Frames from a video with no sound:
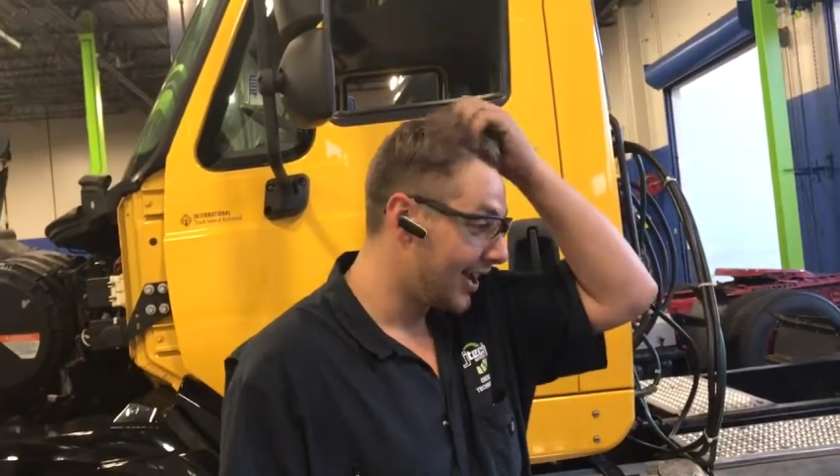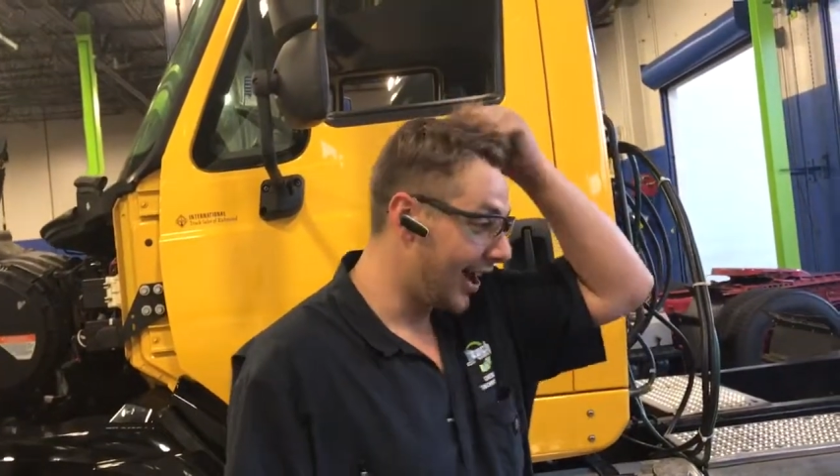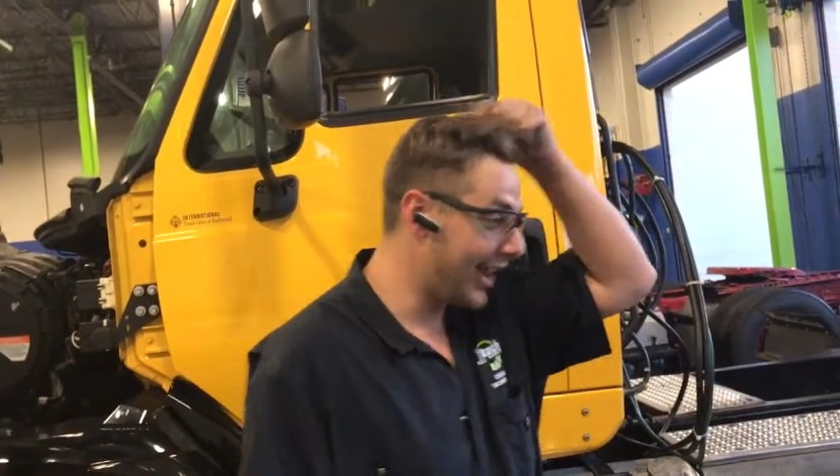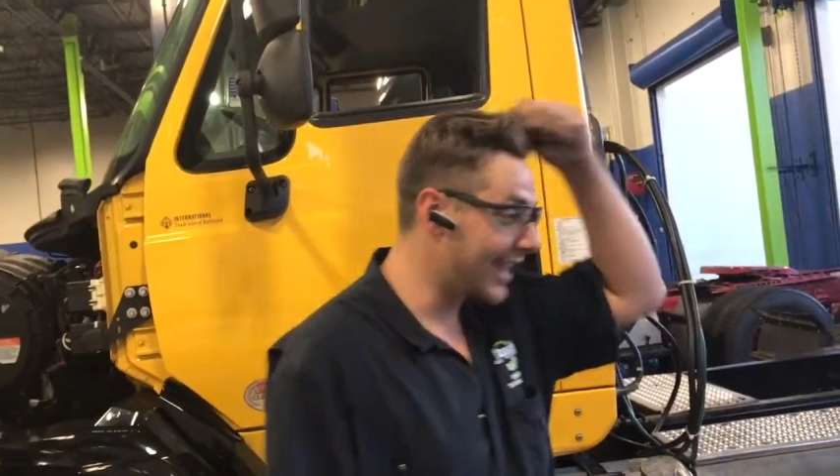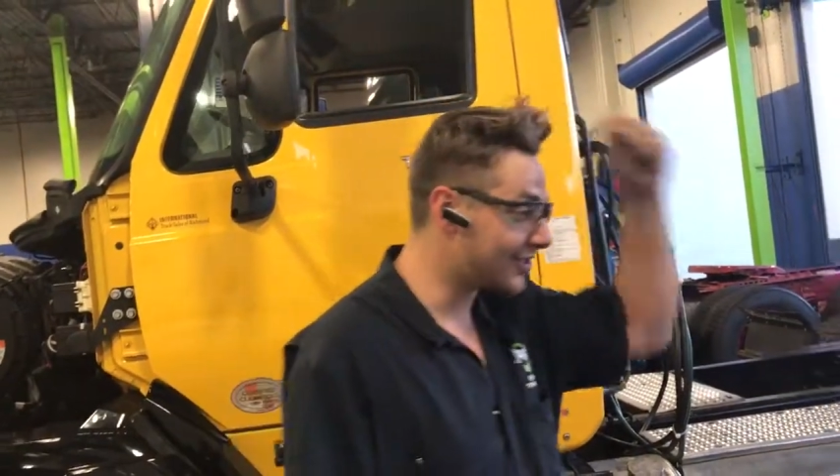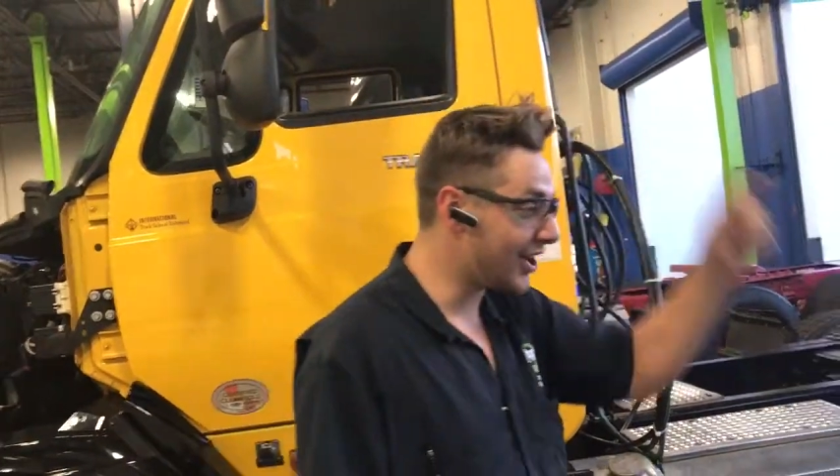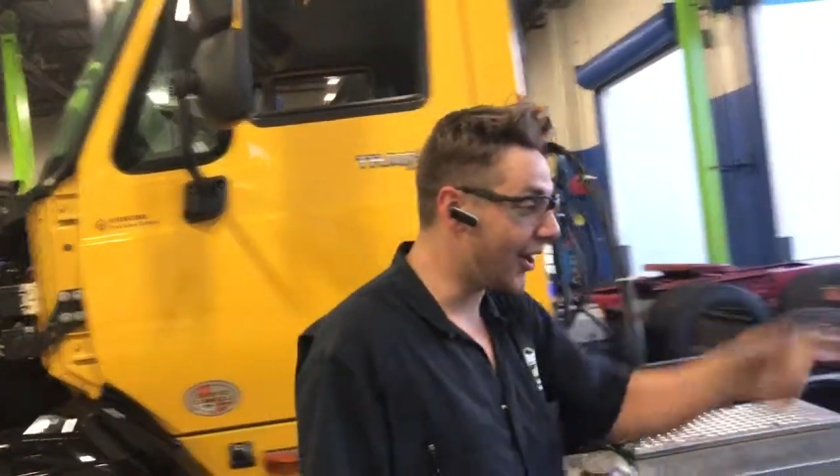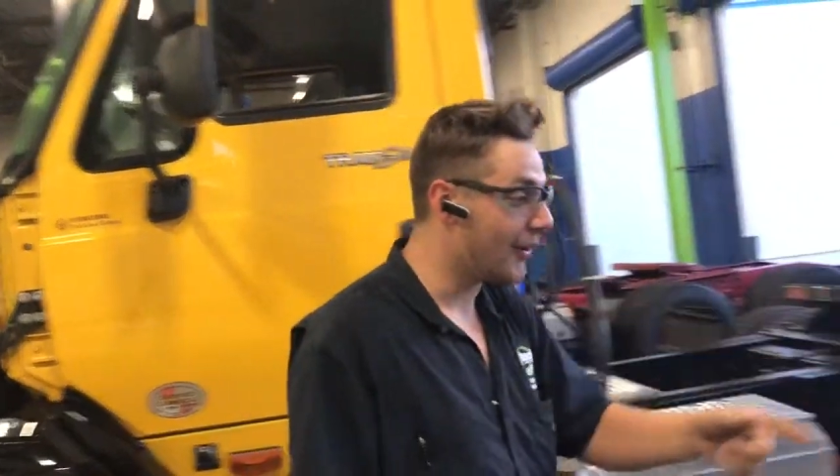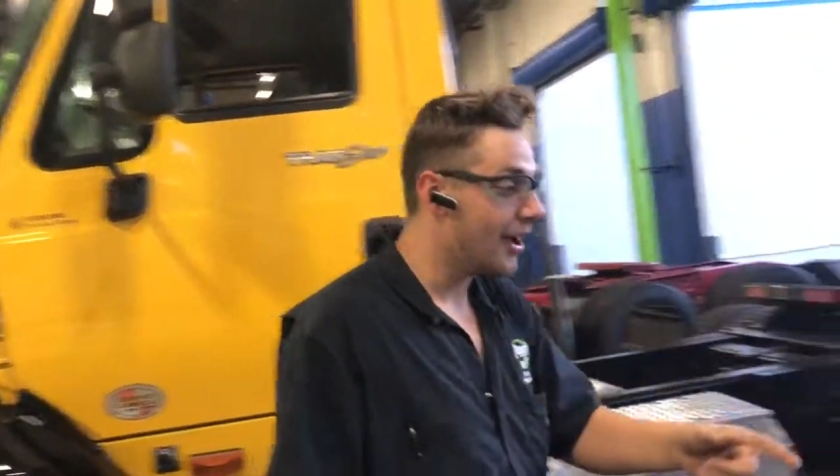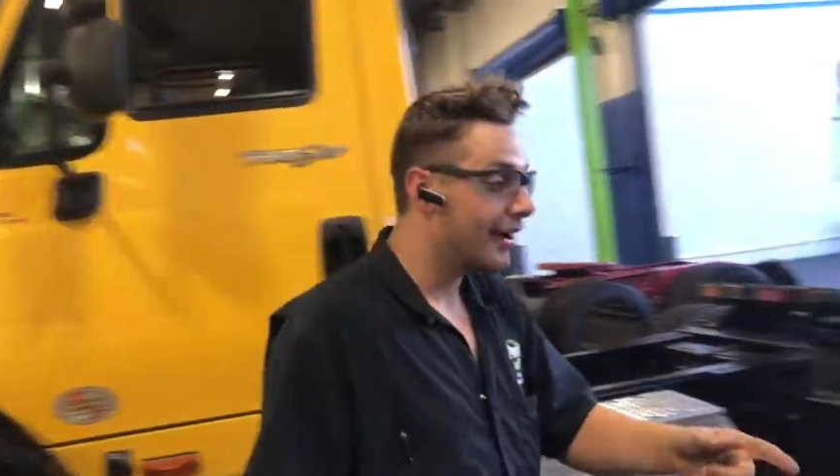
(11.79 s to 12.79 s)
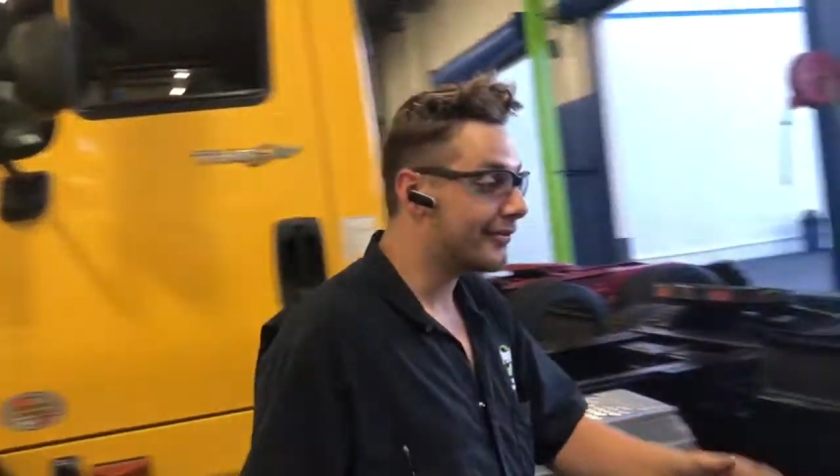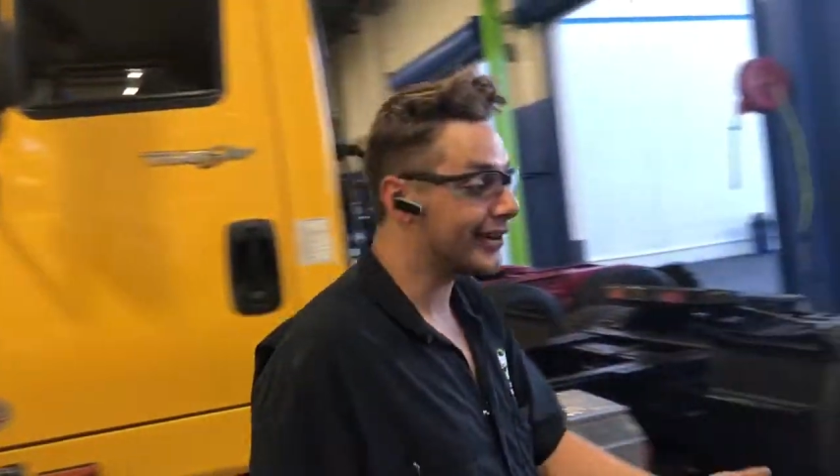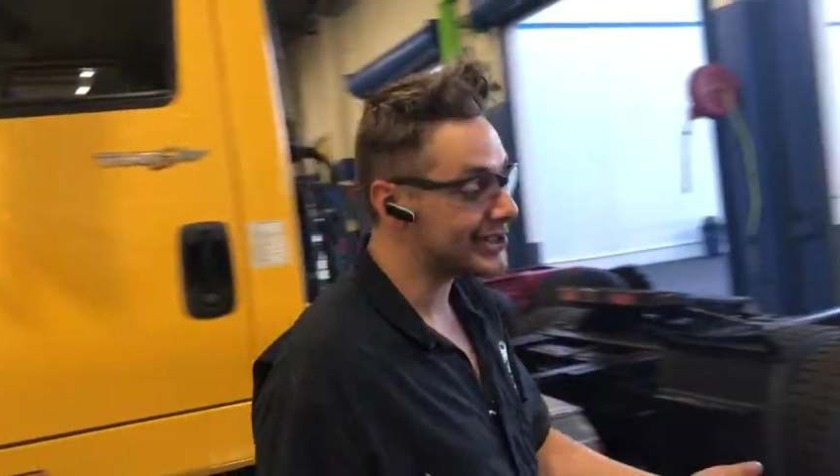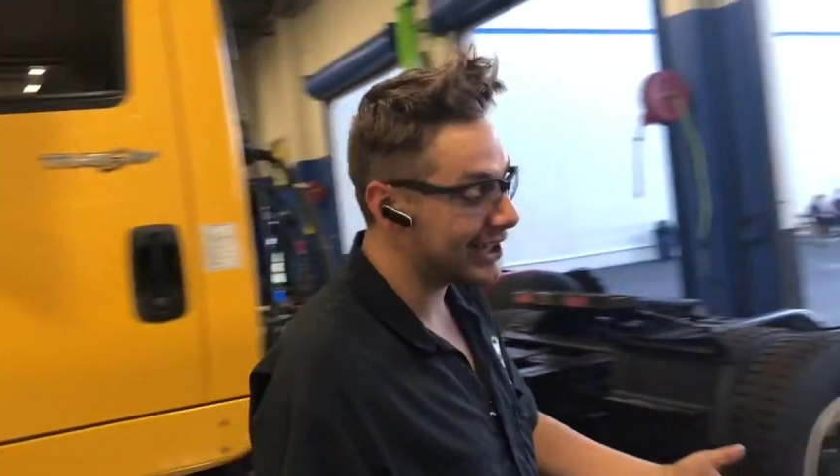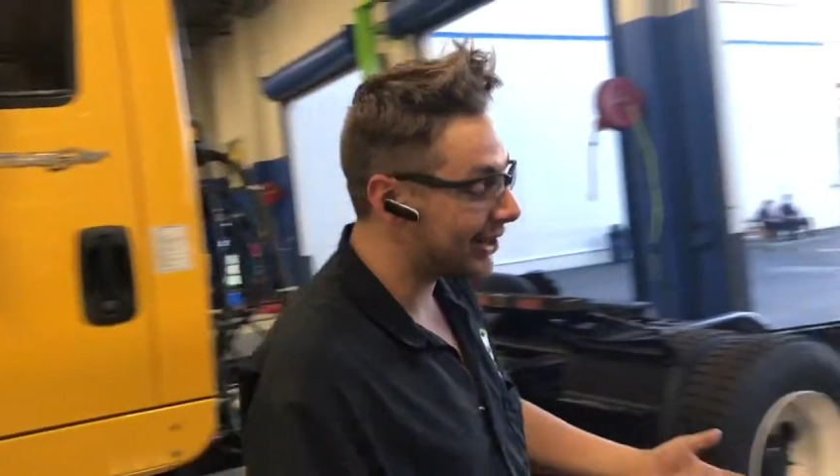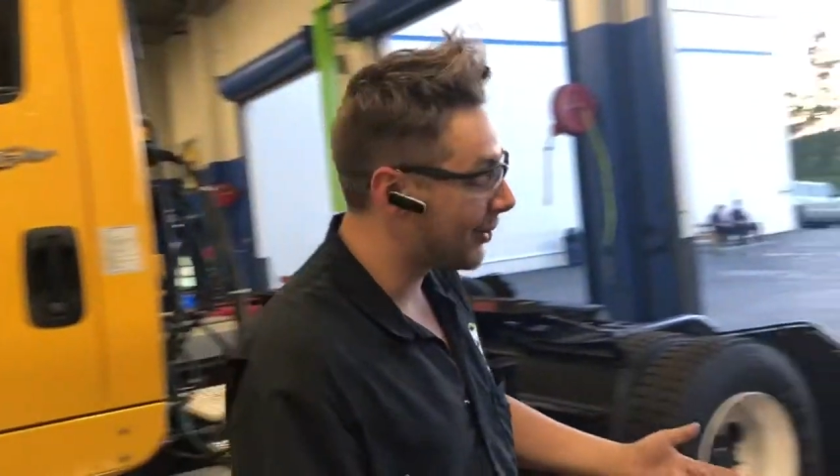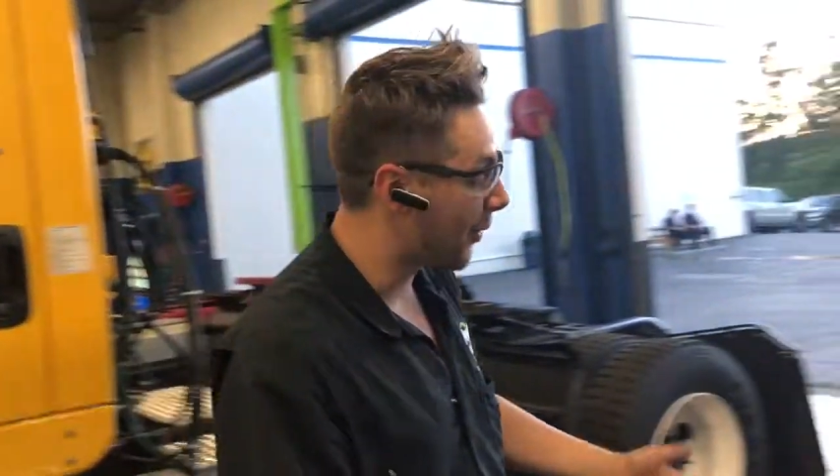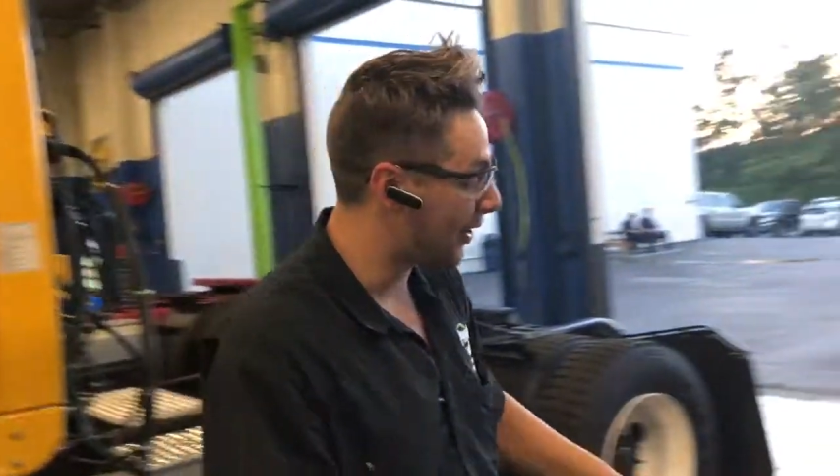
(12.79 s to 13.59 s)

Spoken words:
Okay, so first thing you're going to